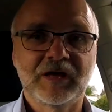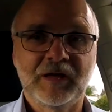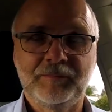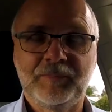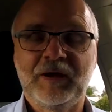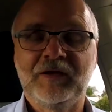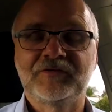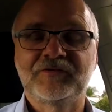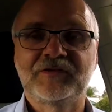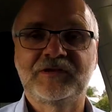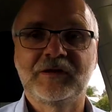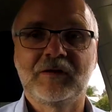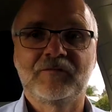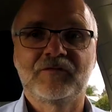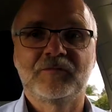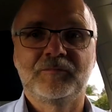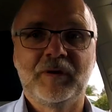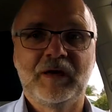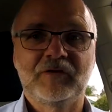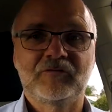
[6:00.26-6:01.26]
capacity of
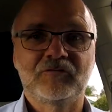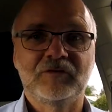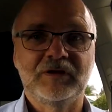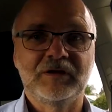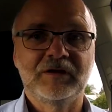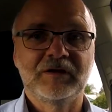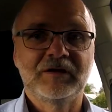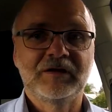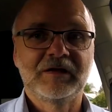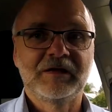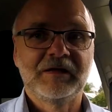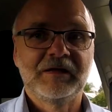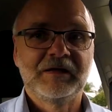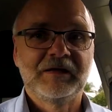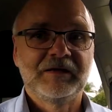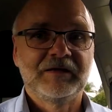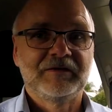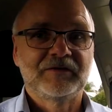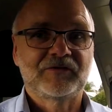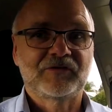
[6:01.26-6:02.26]
the battery.
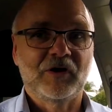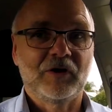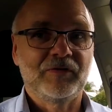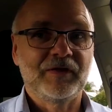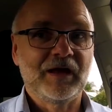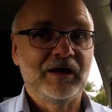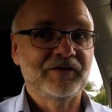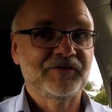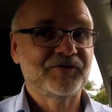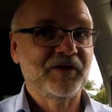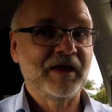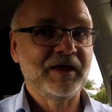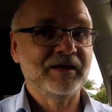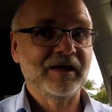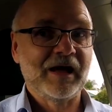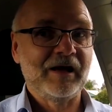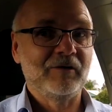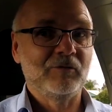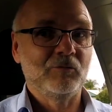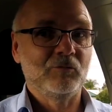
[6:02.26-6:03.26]
So they are
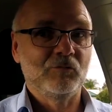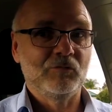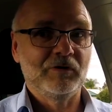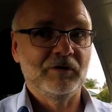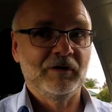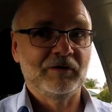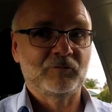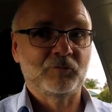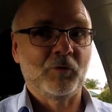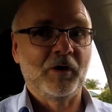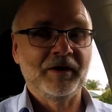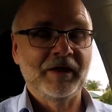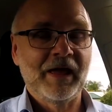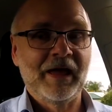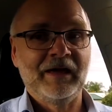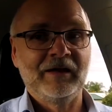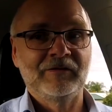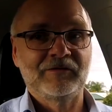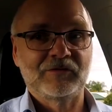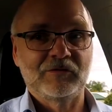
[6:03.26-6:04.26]
saying, at one
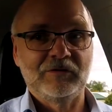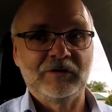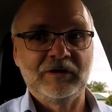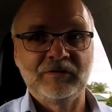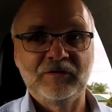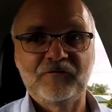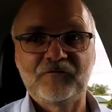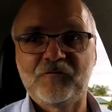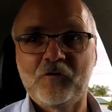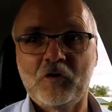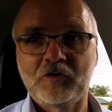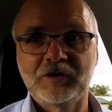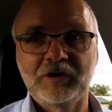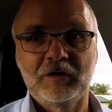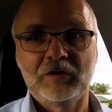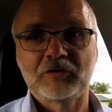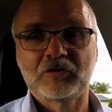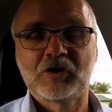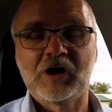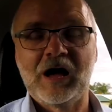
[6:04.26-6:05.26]
hand, in a
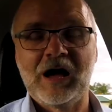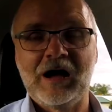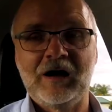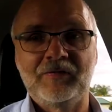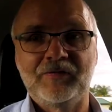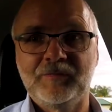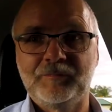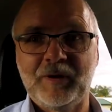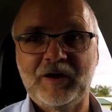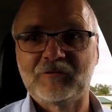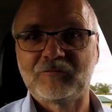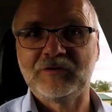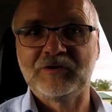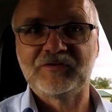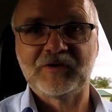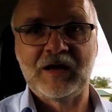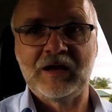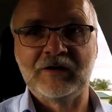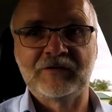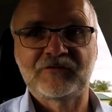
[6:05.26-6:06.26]
four-year-old car, the
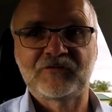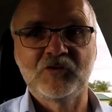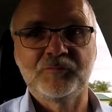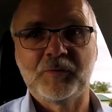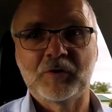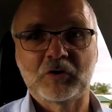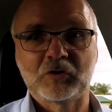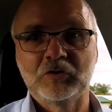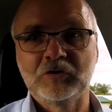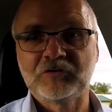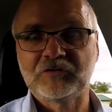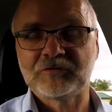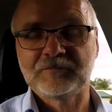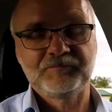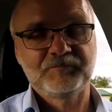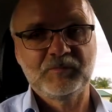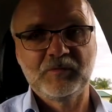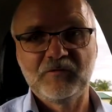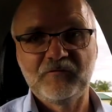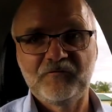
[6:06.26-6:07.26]
batteries are super good,
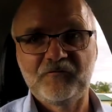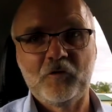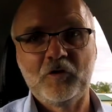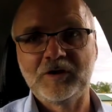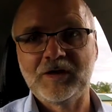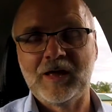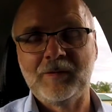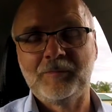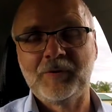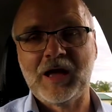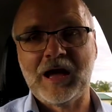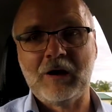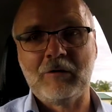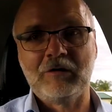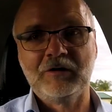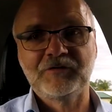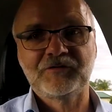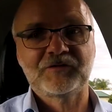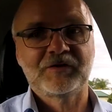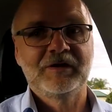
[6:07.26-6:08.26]
40 ampere
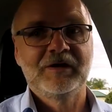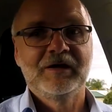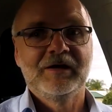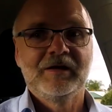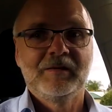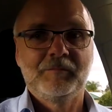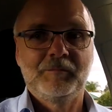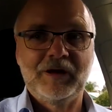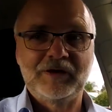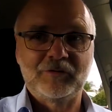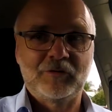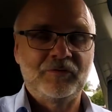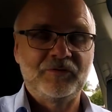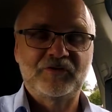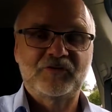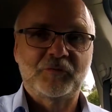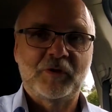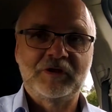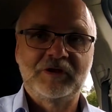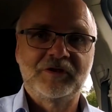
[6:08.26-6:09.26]
hours, but on the
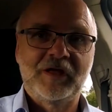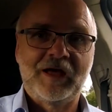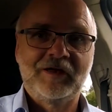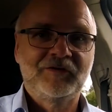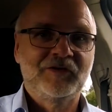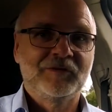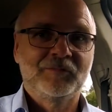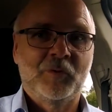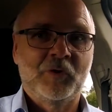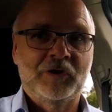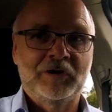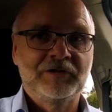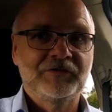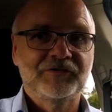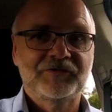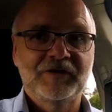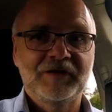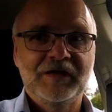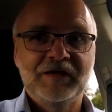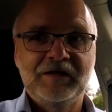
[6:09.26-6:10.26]
2019
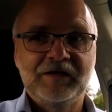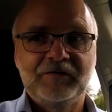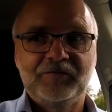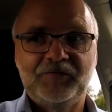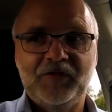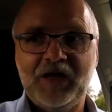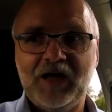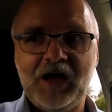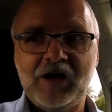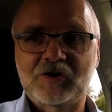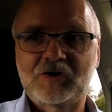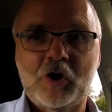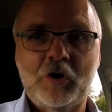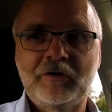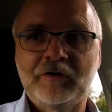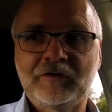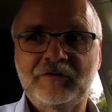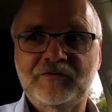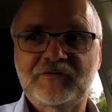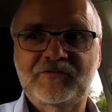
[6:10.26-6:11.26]
models, they are
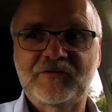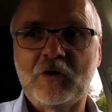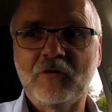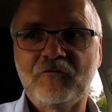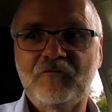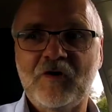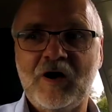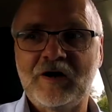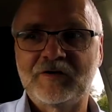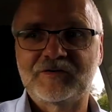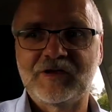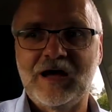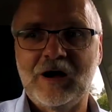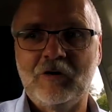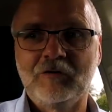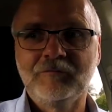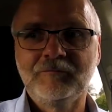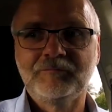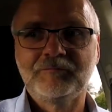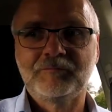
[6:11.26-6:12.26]
going so far
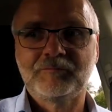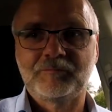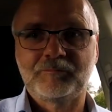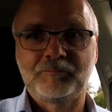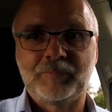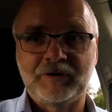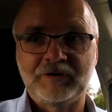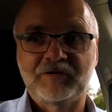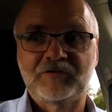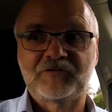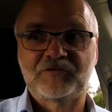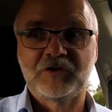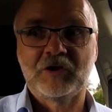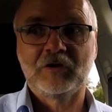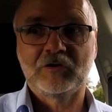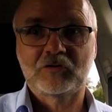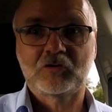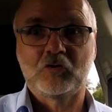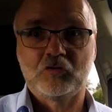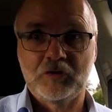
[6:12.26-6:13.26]
down, but it's
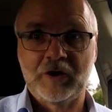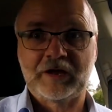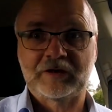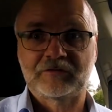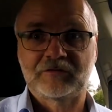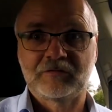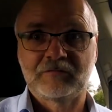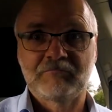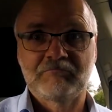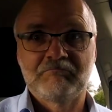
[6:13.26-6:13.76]
still correct.